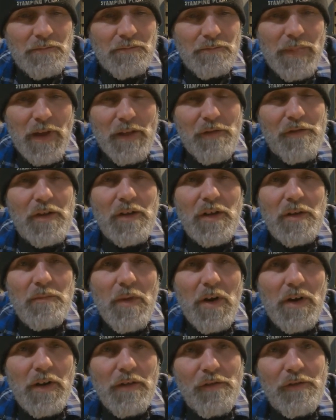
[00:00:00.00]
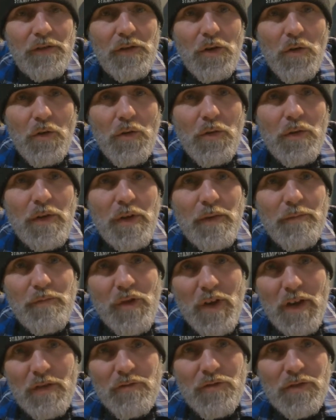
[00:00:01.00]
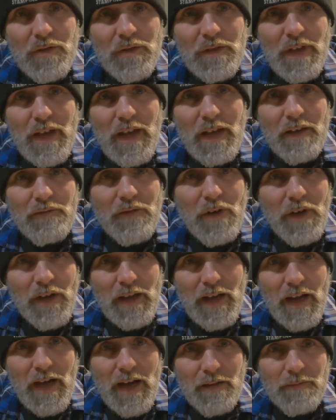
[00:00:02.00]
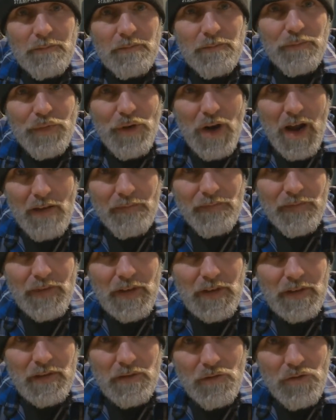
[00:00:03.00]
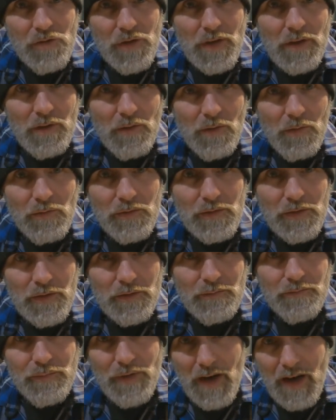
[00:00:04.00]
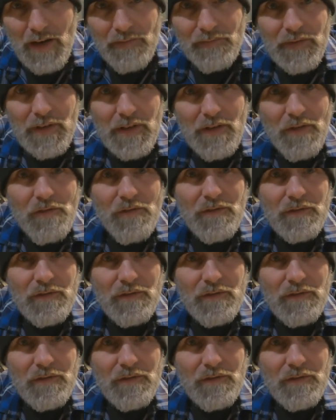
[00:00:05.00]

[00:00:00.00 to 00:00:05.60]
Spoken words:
Basically, money's no objection. They ain't running on profit and shareholder profits